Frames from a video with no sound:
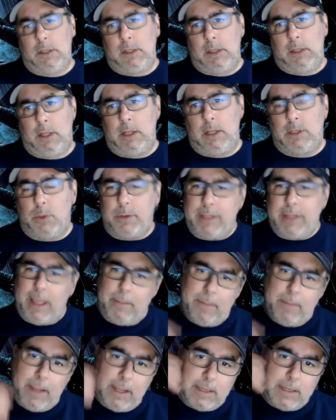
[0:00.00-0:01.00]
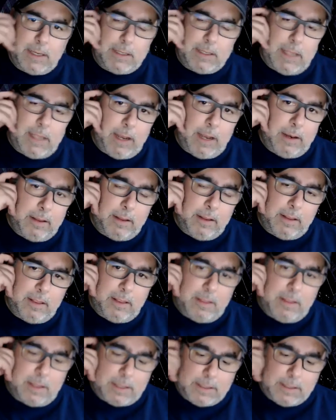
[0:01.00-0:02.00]
And so what that means is that
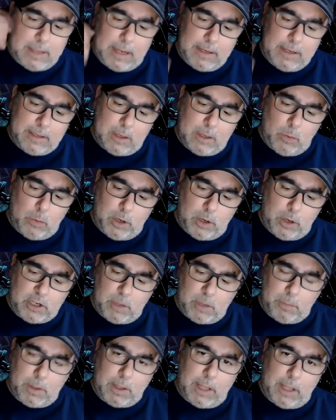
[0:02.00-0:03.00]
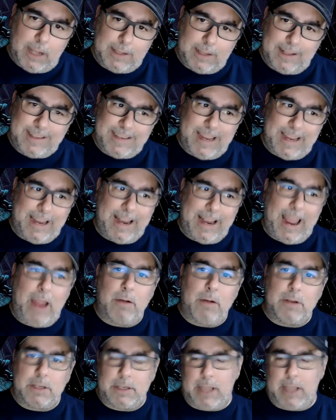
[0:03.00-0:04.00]
the sense in which someone like, let's say, an
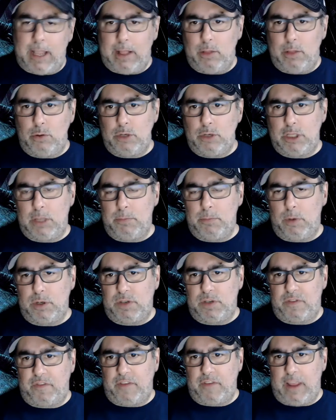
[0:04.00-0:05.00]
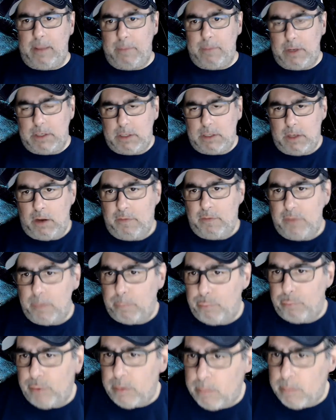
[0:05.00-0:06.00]
Aristotle, who's the most famous of the
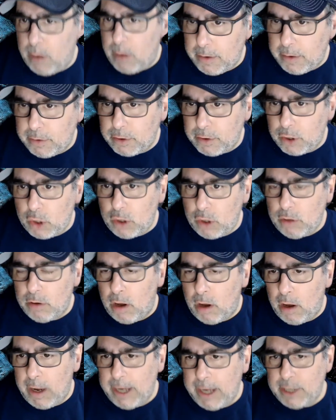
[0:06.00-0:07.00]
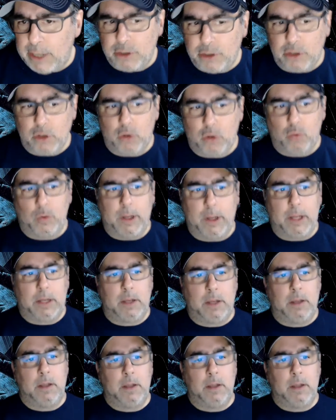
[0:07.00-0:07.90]
pre-modern ancient Greek